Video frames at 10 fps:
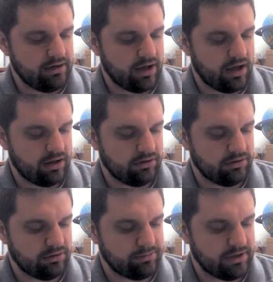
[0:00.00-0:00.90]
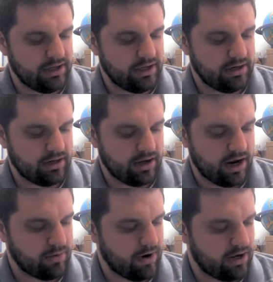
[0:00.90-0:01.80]
a little bit in
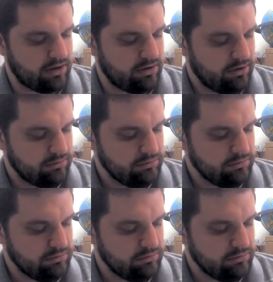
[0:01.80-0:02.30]
Iran.